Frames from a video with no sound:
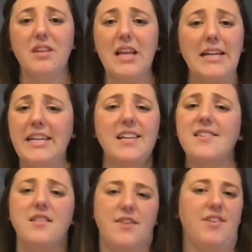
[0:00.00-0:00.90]
He
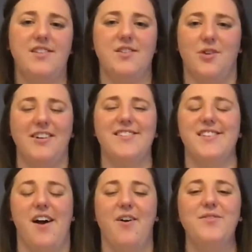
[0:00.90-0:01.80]
doesn't leave us to
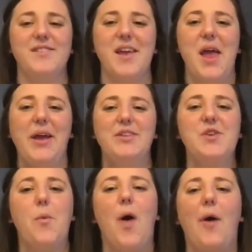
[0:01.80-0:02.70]
ourselves. So
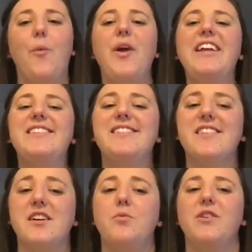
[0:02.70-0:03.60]
while we
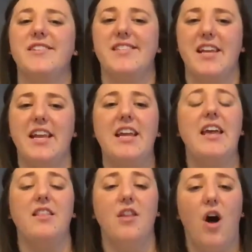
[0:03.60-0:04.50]
still were sinning
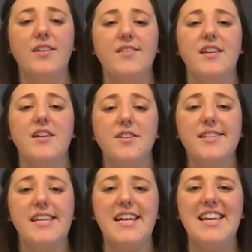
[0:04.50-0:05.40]
and lost in our
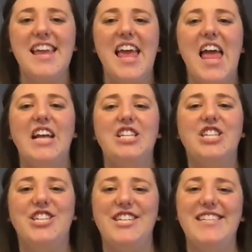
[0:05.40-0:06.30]
sin,
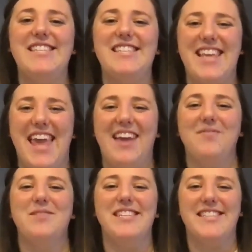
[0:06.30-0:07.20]
Jesus came
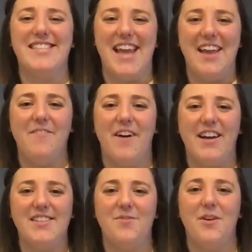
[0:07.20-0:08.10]
to save
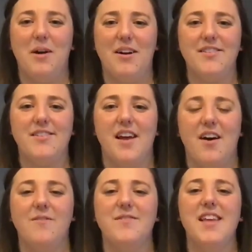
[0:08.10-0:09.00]
us from
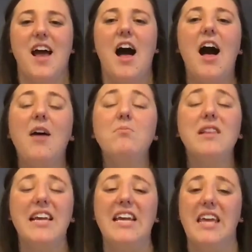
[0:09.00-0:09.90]
ourselves,
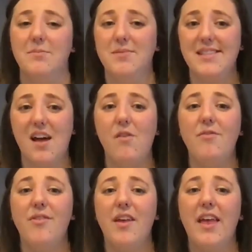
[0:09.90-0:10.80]
humbling himself
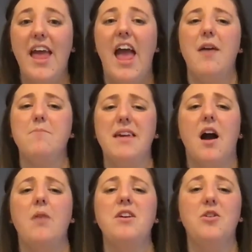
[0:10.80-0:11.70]
and
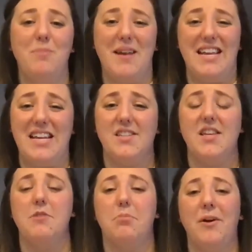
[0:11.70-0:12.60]
becoming obedient to
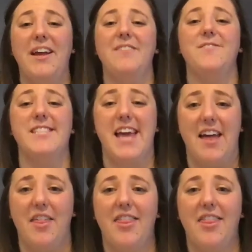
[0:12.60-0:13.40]
the point of death.